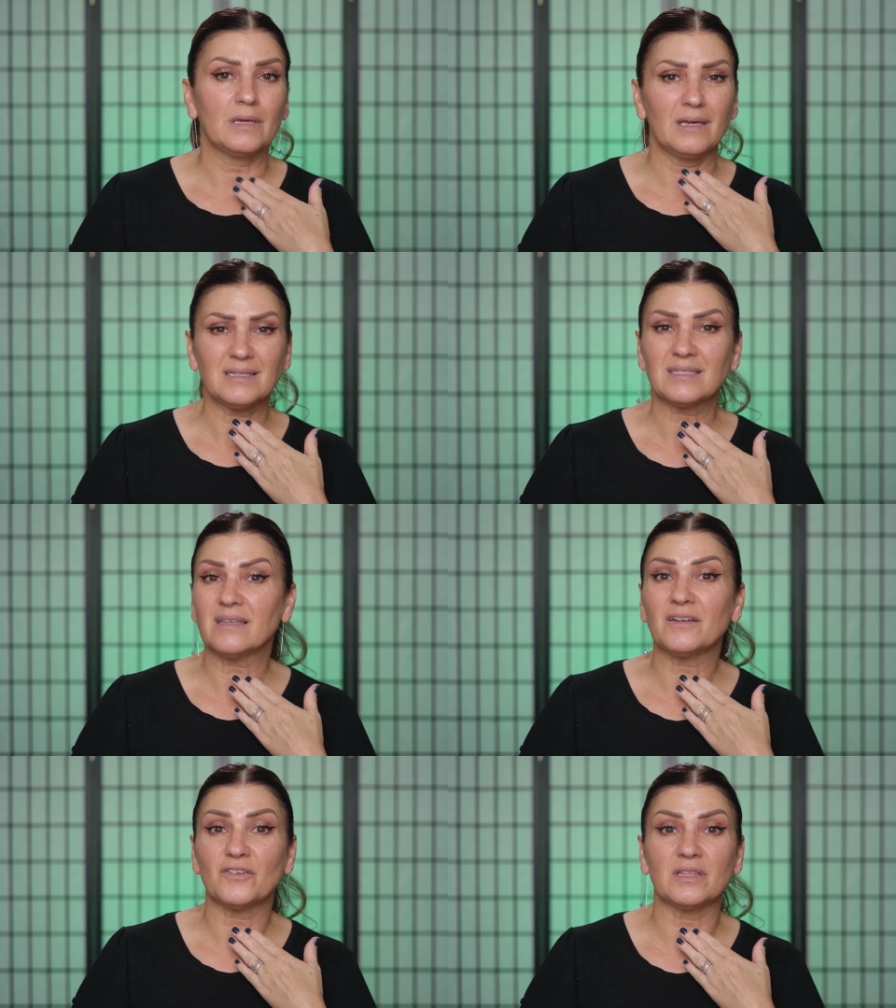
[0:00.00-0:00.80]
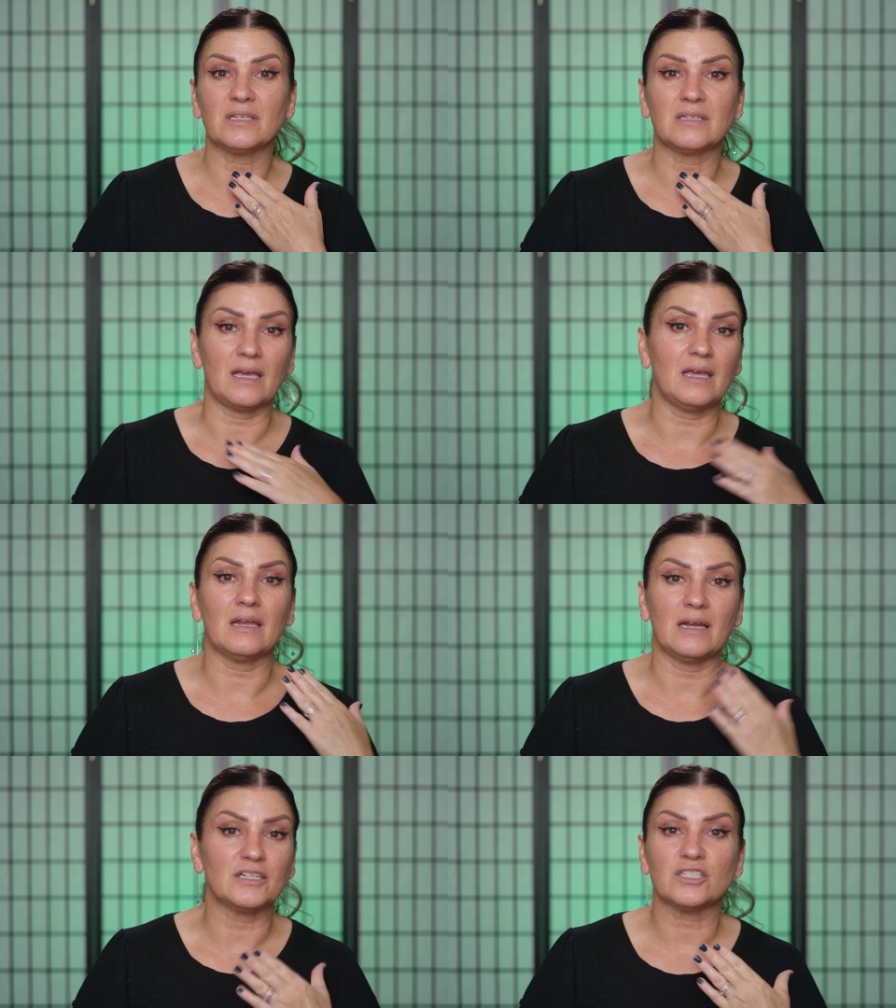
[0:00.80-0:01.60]
It's later in the day
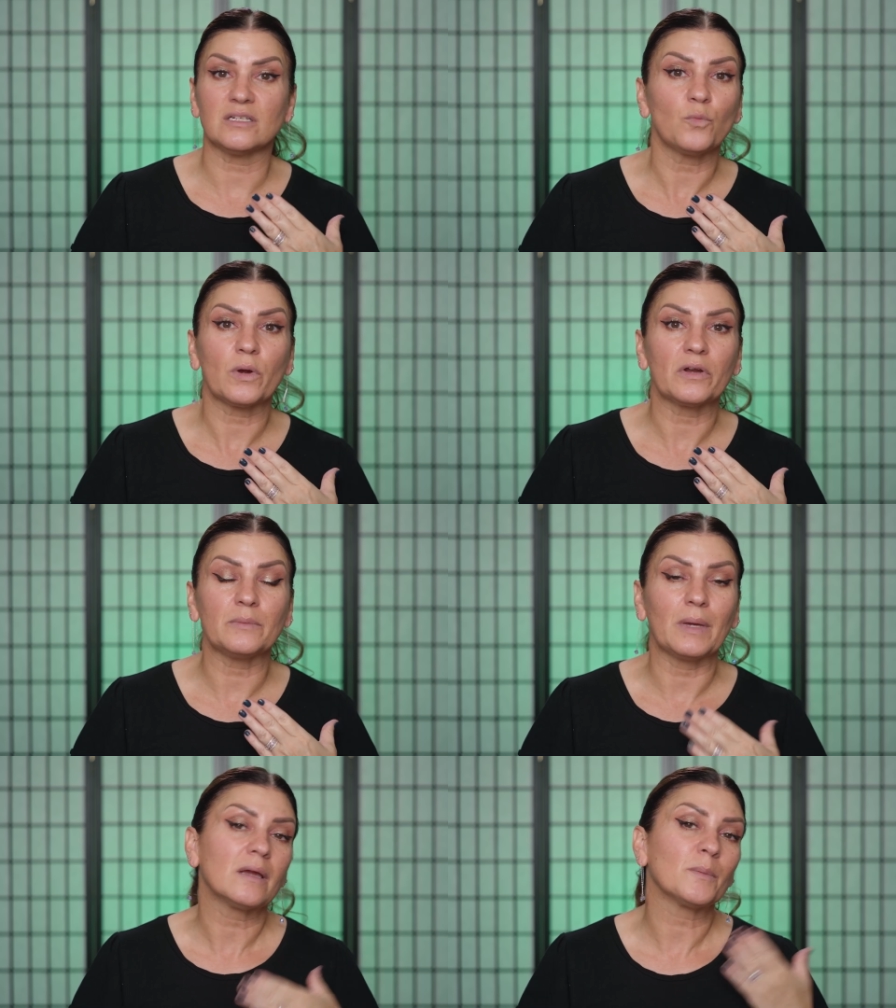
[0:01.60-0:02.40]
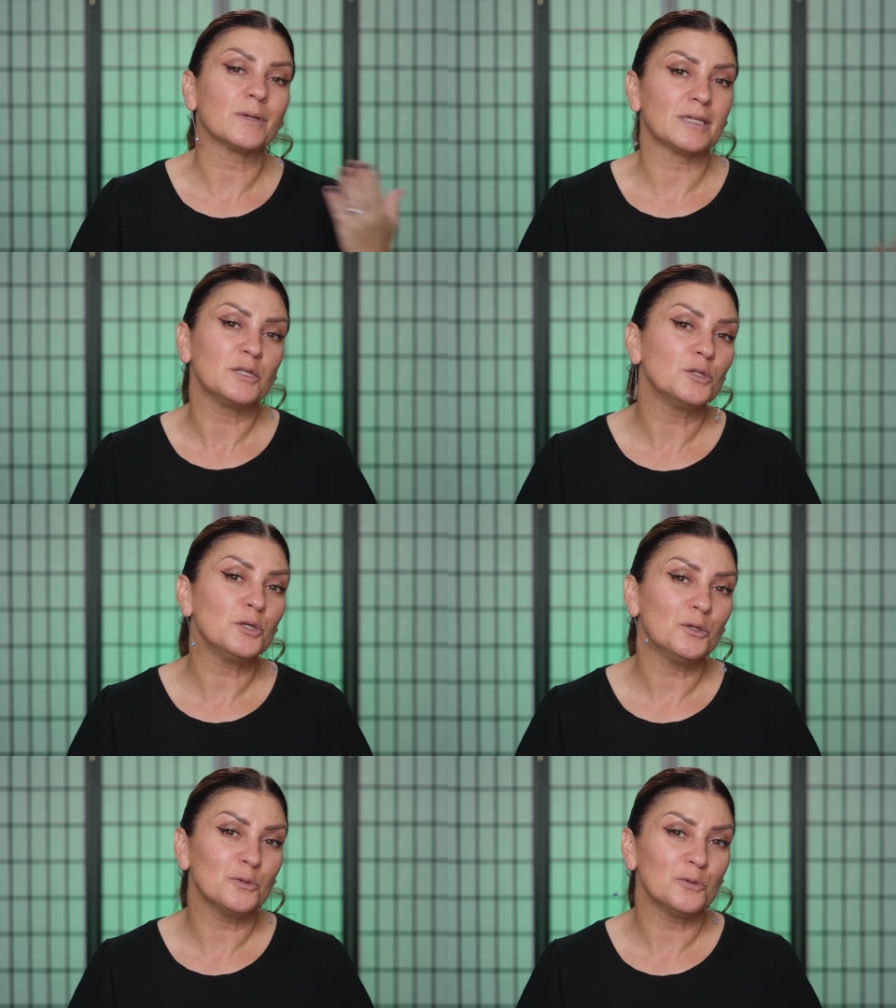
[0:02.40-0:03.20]
and I just didn't wear any makeup because I
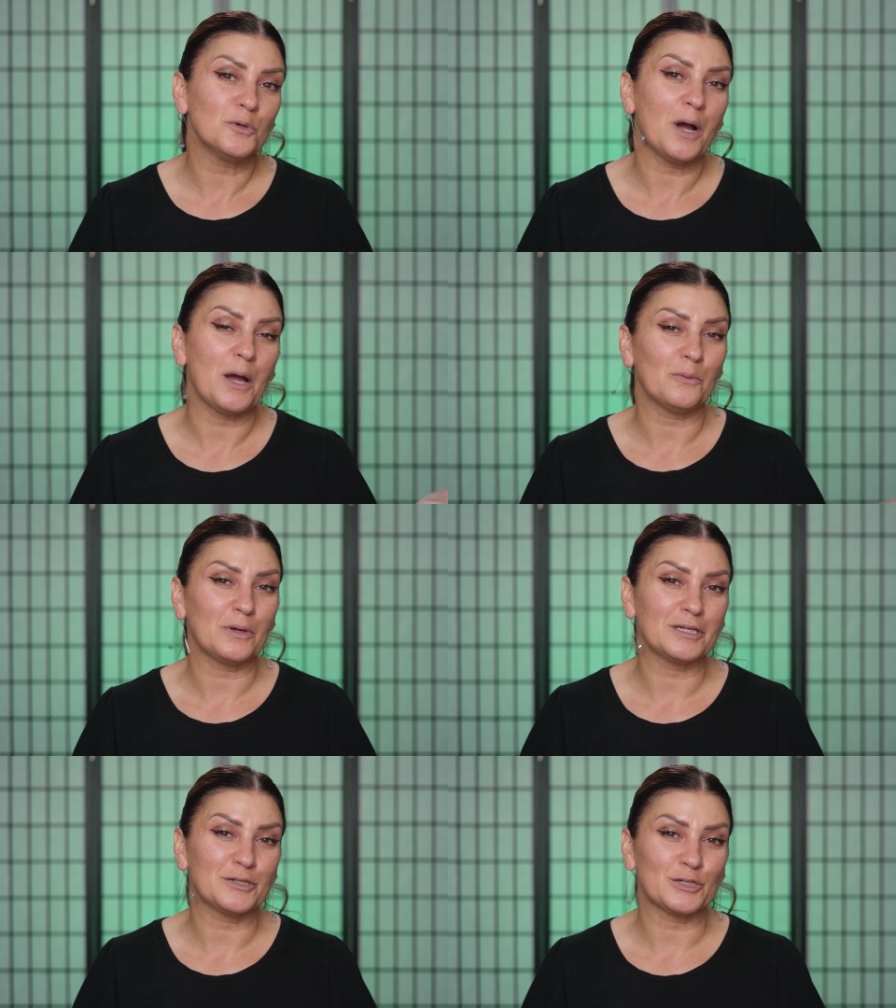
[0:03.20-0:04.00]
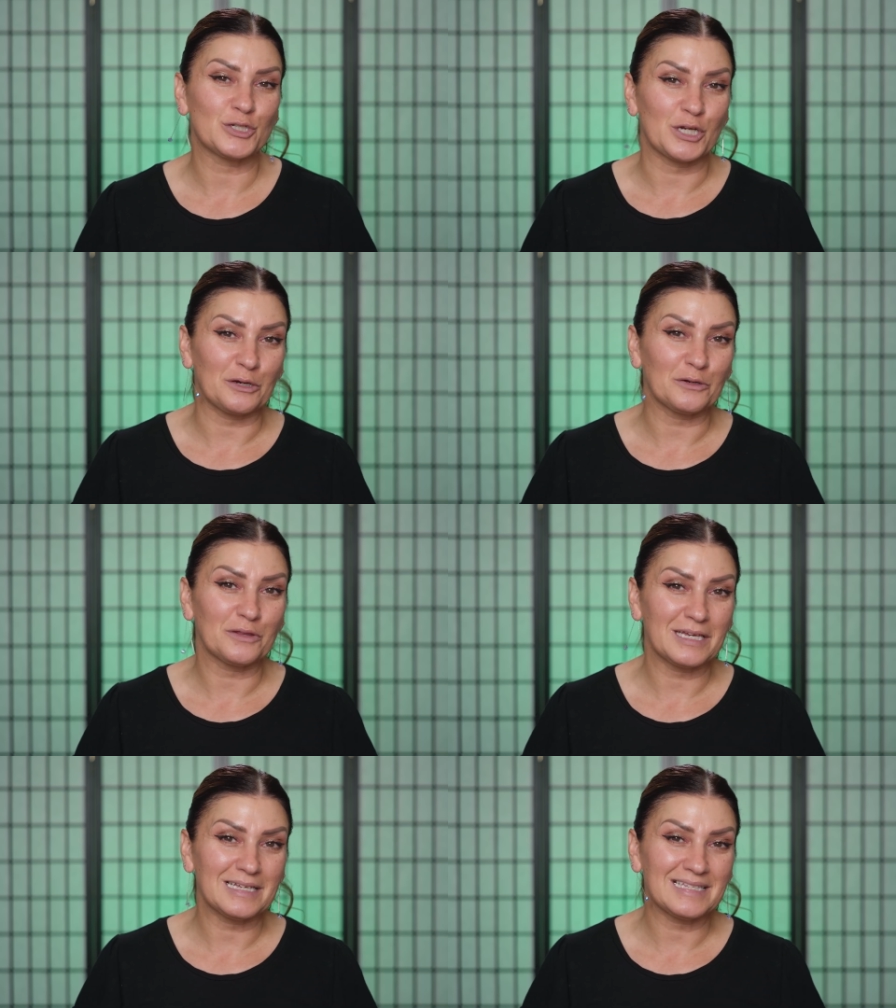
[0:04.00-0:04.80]
knew I wanted to share
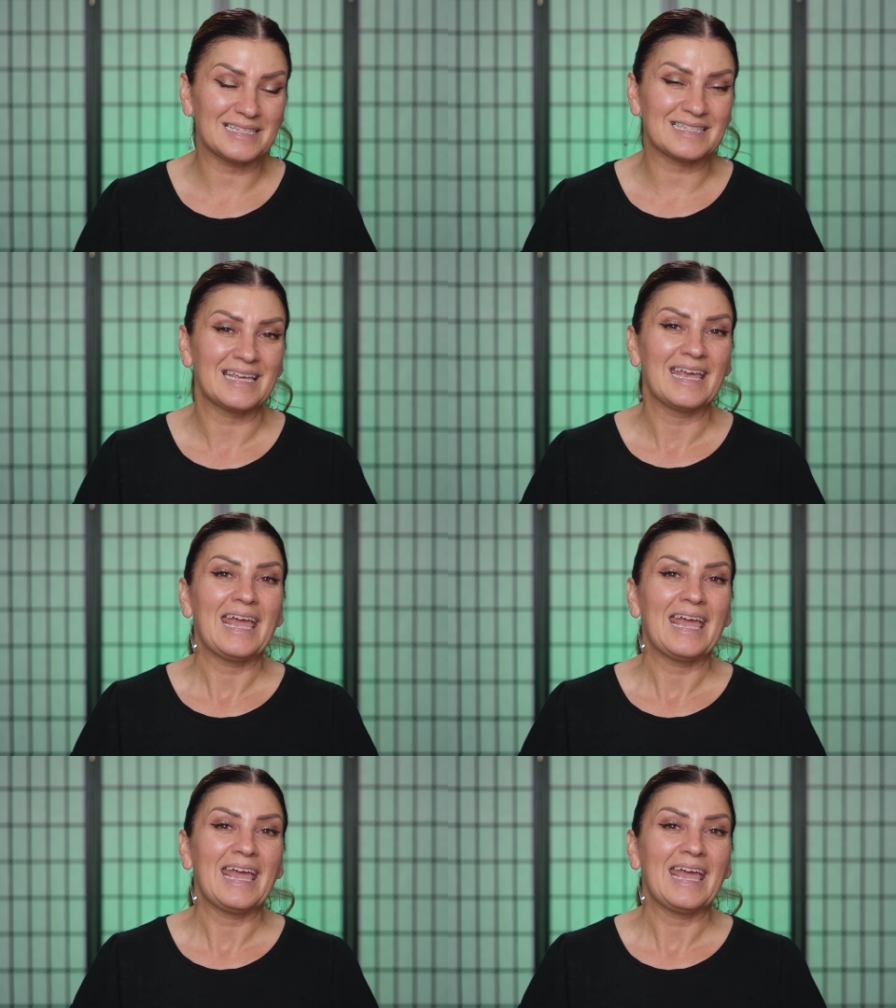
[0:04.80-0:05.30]
this.